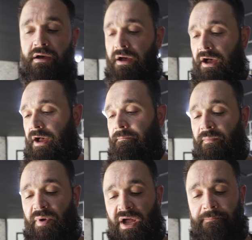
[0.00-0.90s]

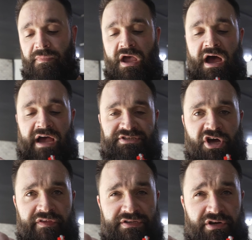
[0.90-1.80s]
But I
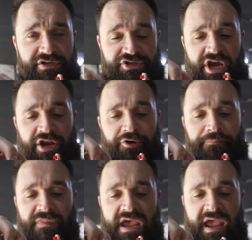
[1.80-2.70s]
saw these on his
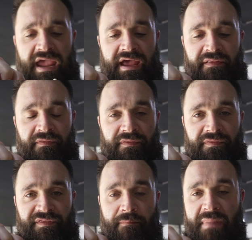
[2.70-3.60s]
channel,
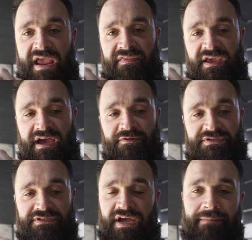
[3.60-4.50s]
and the main thing I
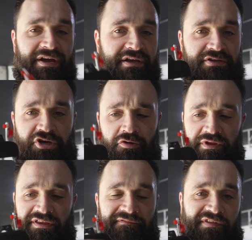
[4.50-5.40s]
was concerned, I'm not concerned
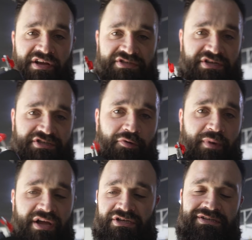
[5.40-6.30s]
with the flushness so
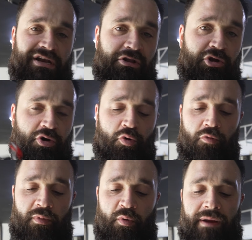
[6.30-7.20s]
much, it's going to look
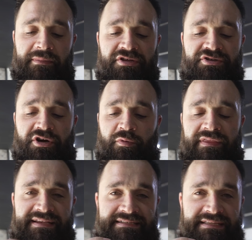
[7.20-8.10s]
cool, but what I'm concerned
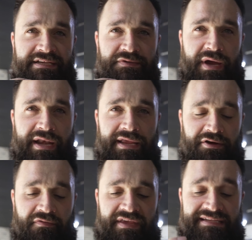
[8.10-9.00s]
with is these right
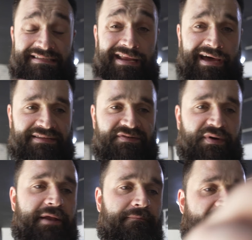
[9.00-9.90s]
here, these nuts,
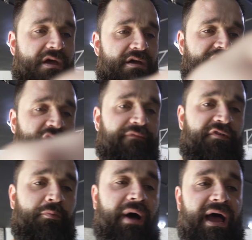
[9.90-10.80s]
right? So
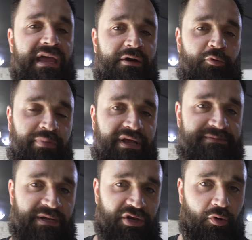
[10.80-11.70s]
if you buy a
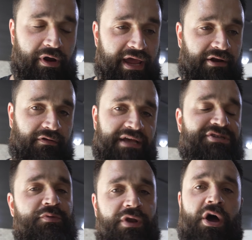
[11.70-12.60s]
replacement door handle,
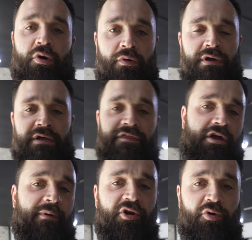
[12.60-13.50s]
as you know, the
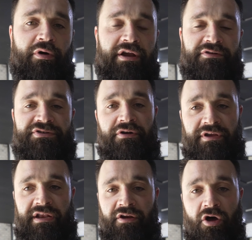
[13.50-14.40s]
Camaro door handles
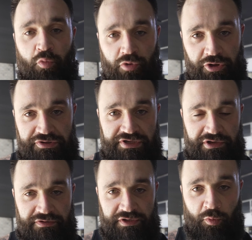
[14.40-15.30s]
start getting all
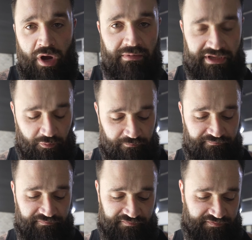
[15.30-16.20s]
loosey-goosey, wobbly,
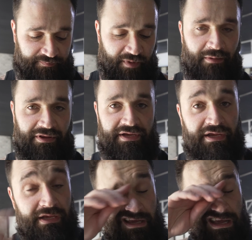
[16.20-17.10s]

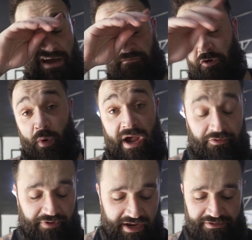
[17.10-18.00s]
schmobbly after a
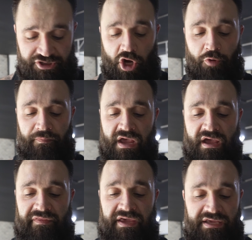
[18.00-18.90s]
while, right? So
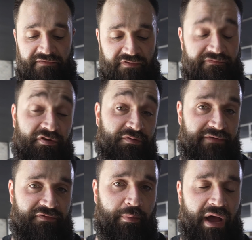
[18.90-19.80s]
they give, if
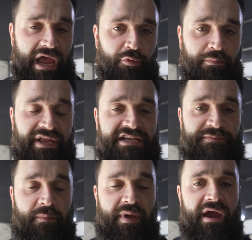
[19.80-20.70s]
you buy a
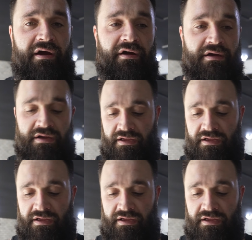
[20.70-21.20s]
replacement pair,